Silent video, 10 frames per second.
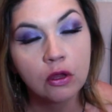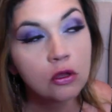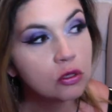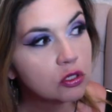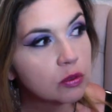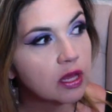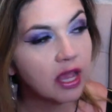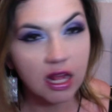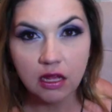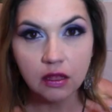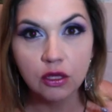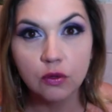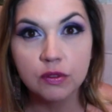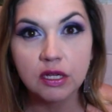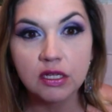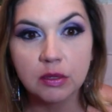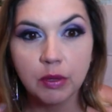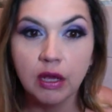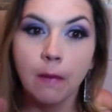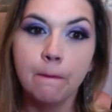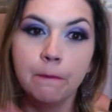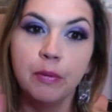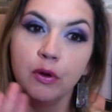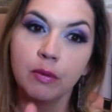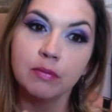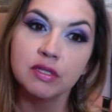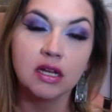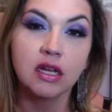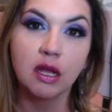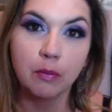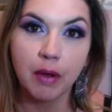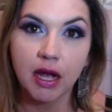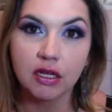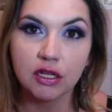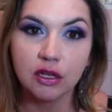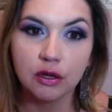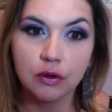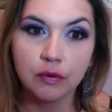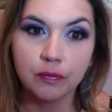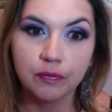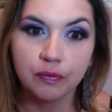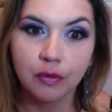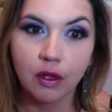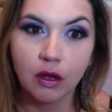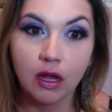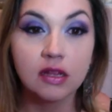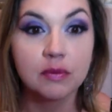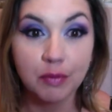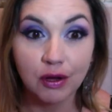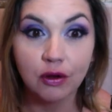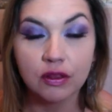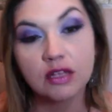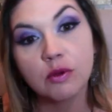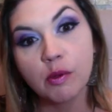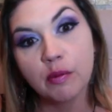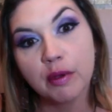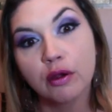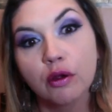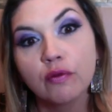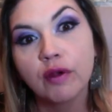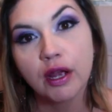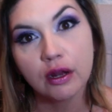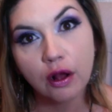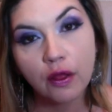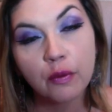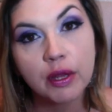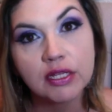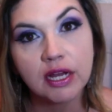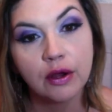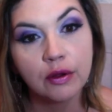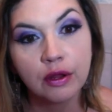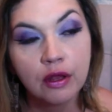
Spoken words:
So we're like, anything you sent to me, boom, I'm sending it back to you. And it's mirrored. That's why we mirror right all the way down.